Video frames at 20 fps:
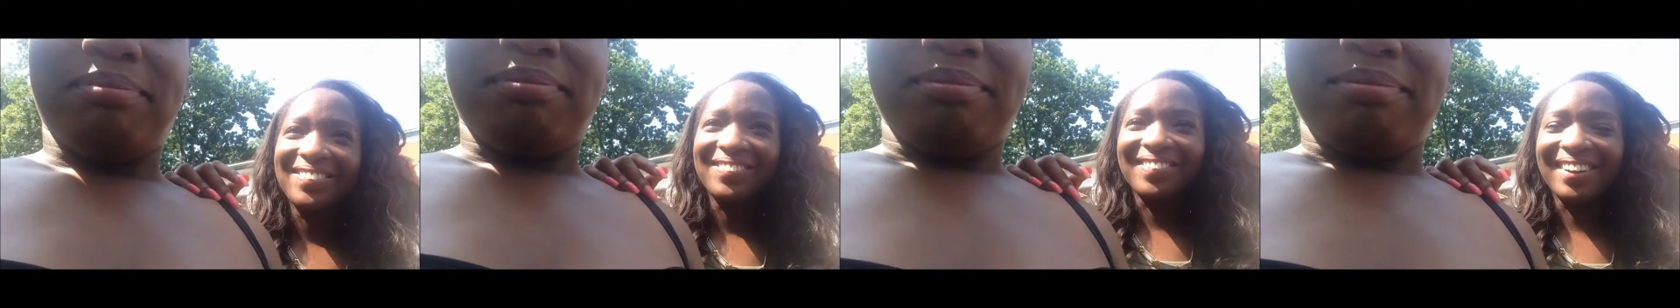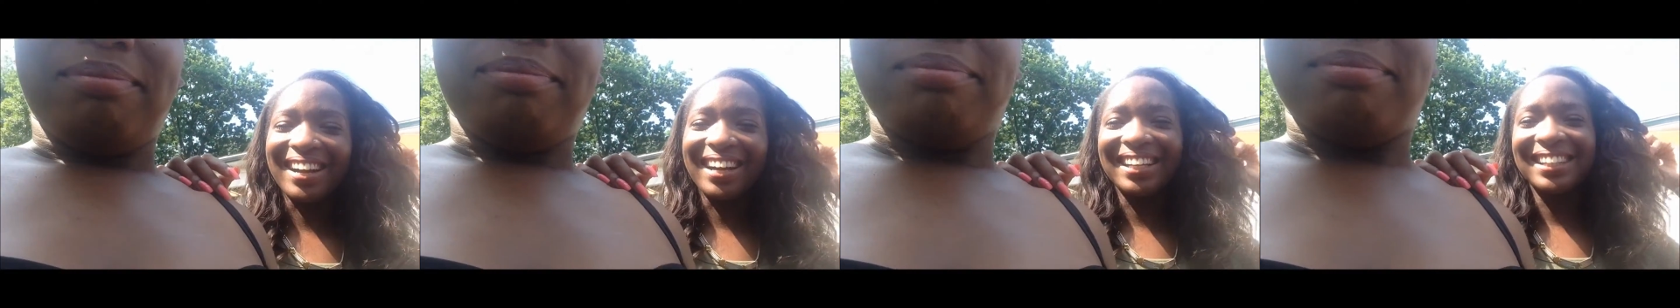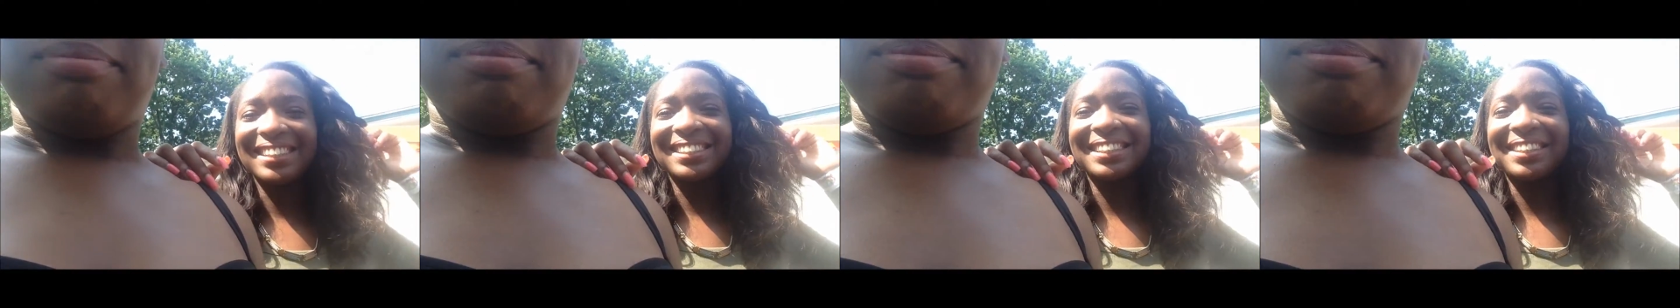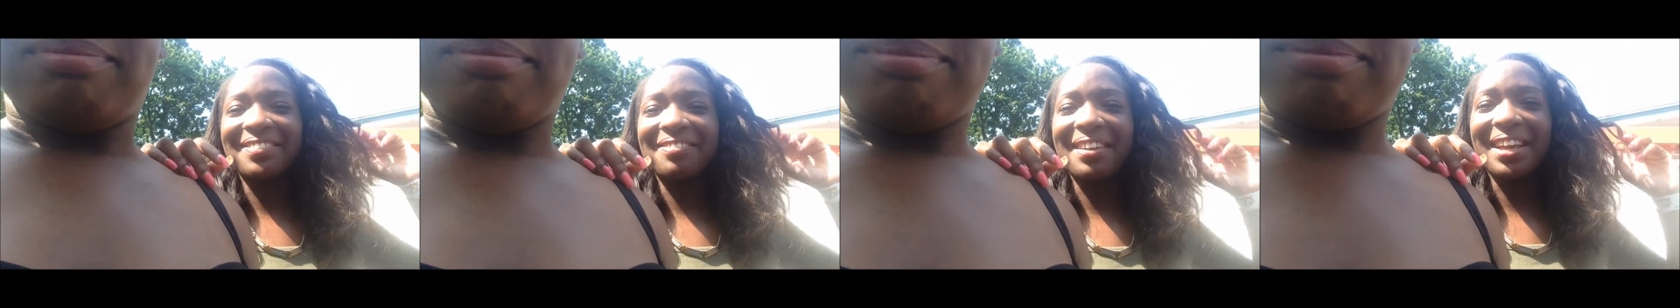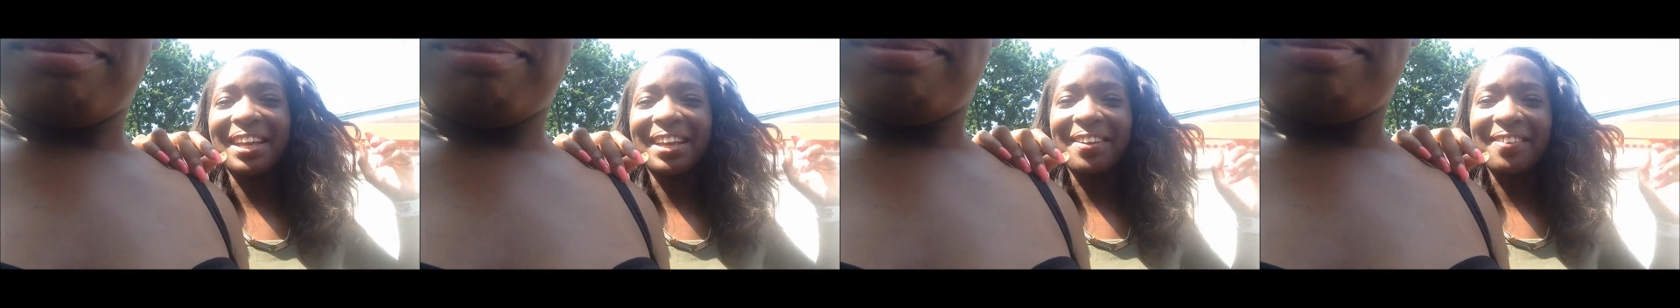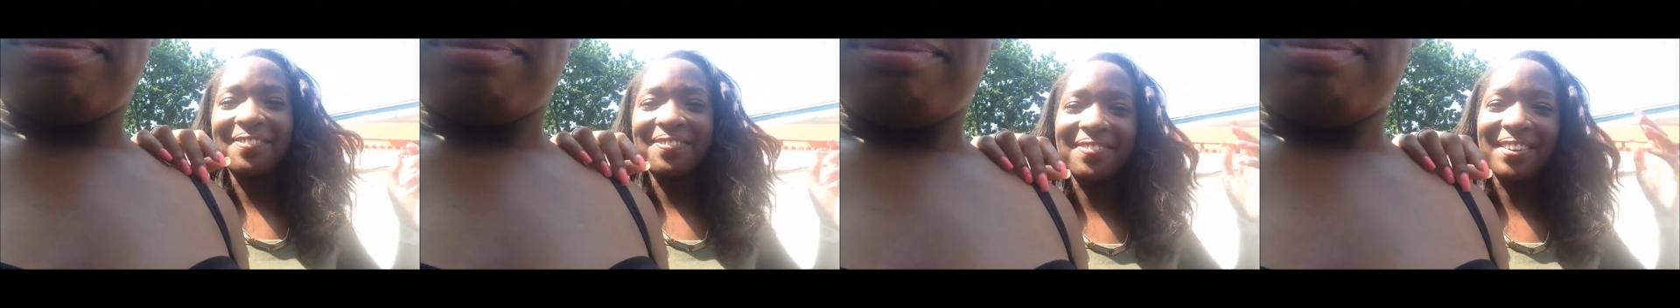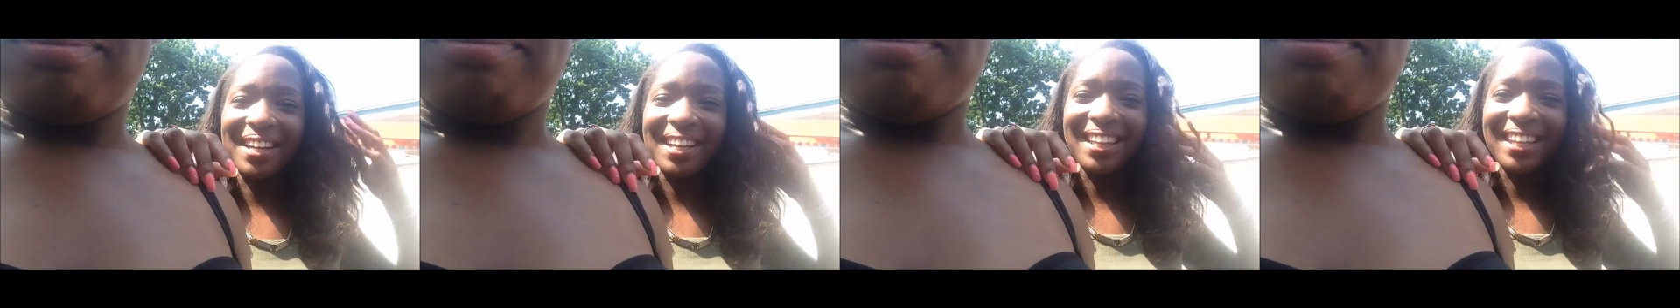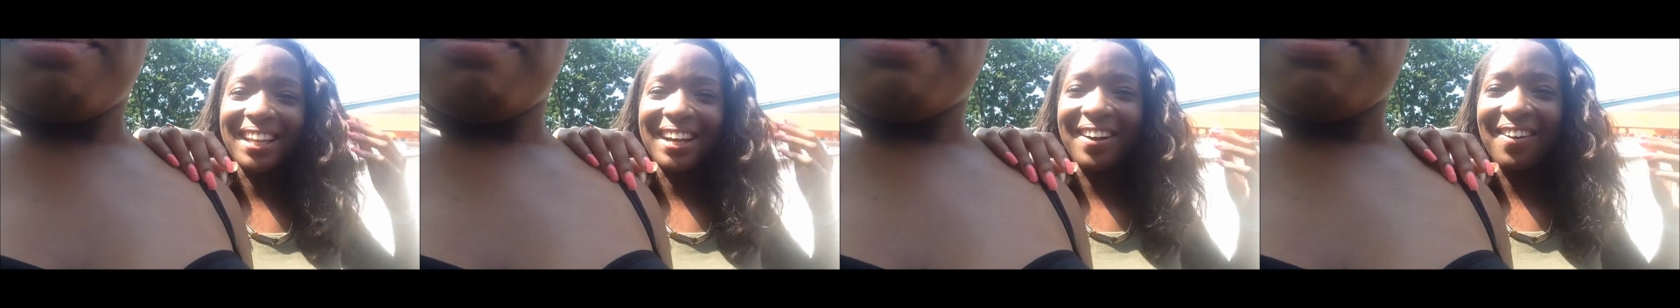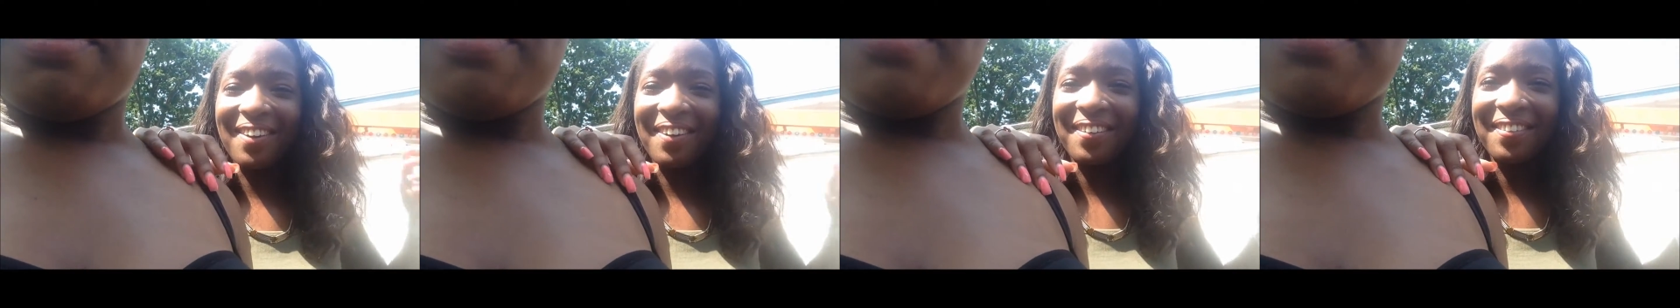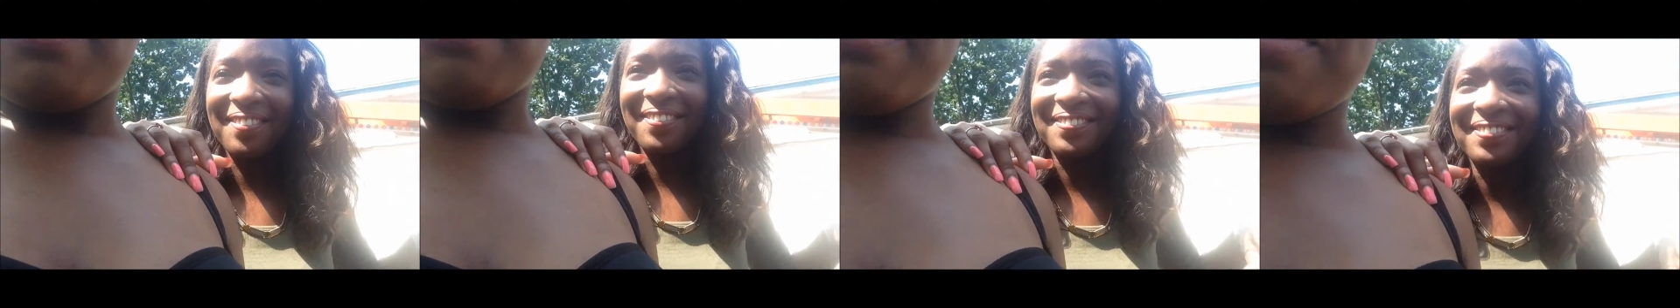Why is she making fun
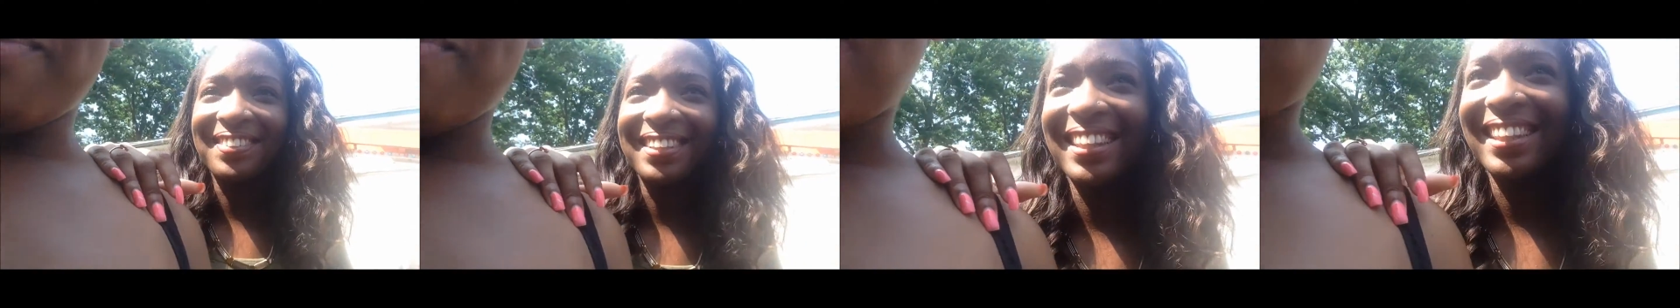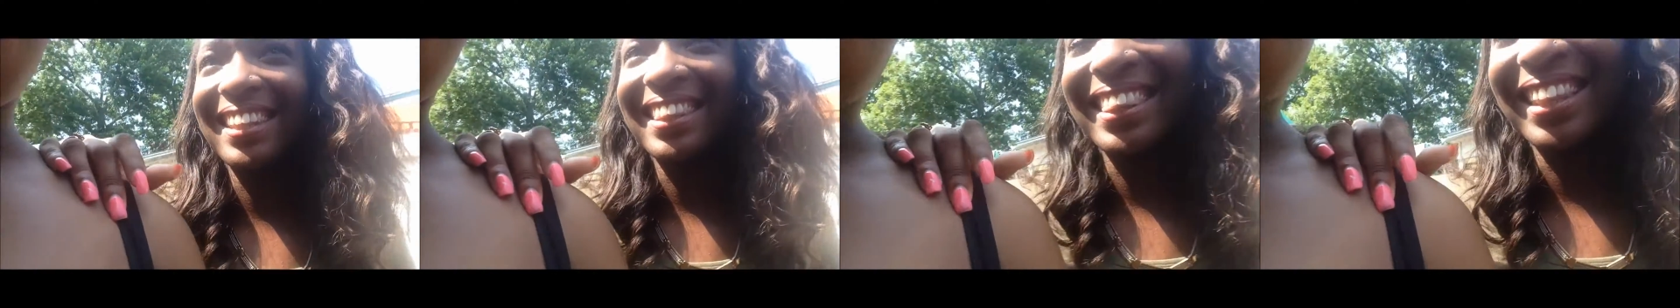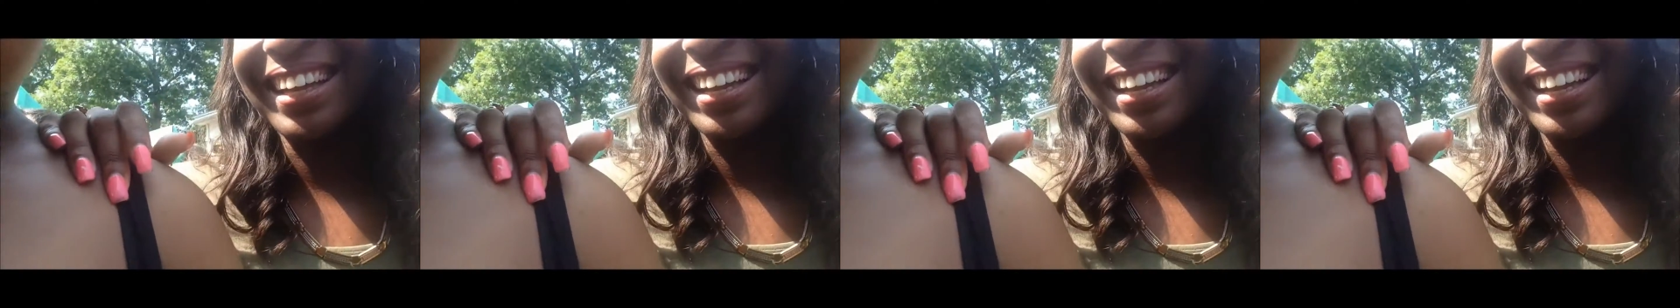of